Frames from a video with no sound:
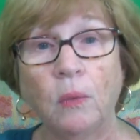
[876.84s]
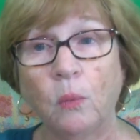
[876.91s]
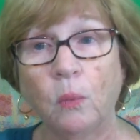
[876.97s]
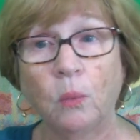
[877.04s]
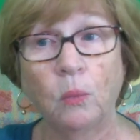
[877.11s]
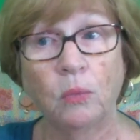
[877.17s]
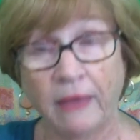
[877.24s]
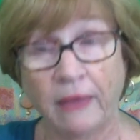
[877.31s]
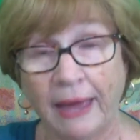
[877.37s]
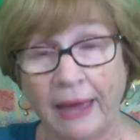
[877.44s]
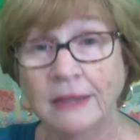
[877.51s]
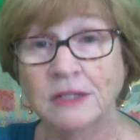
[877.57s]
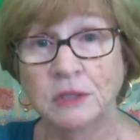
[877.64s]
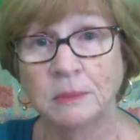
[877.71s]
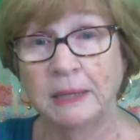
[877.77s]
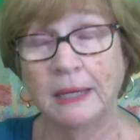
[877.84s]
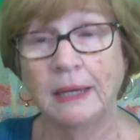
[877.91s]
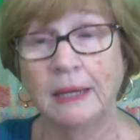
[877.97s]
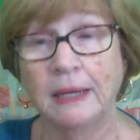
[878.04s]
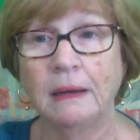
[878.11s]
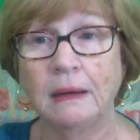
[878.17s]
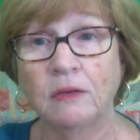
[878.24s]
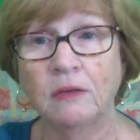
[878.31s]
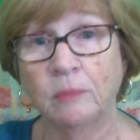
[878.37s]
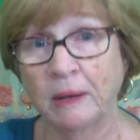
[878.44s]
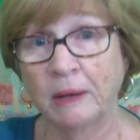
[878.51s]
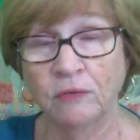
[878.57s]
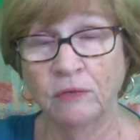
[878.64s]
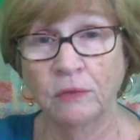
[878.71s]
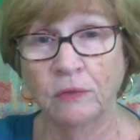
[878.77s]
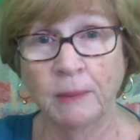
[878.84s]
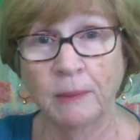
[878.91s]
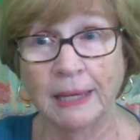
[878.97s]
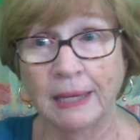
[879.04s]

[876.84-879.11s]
That to me is better for my